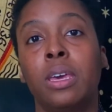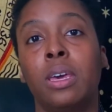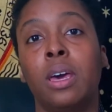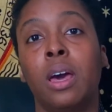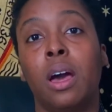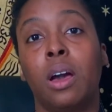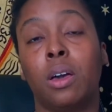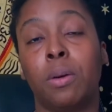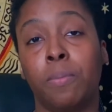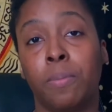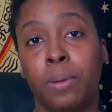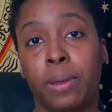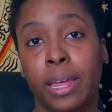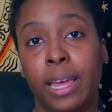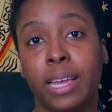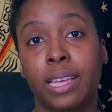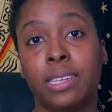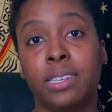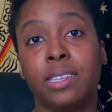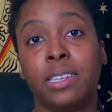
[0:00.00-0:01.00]
a
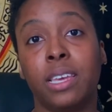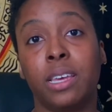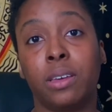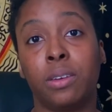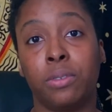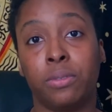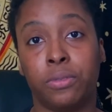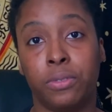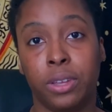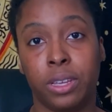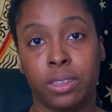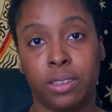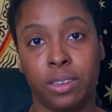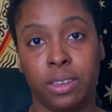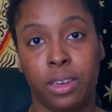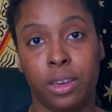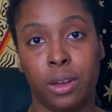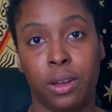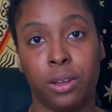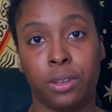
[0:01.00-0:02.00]
complex and conflicted
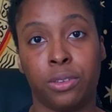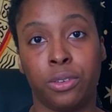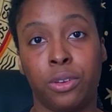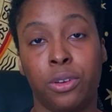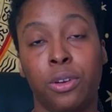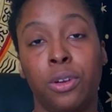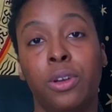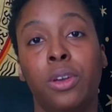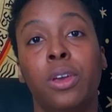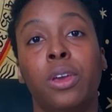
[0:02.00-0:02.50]
character,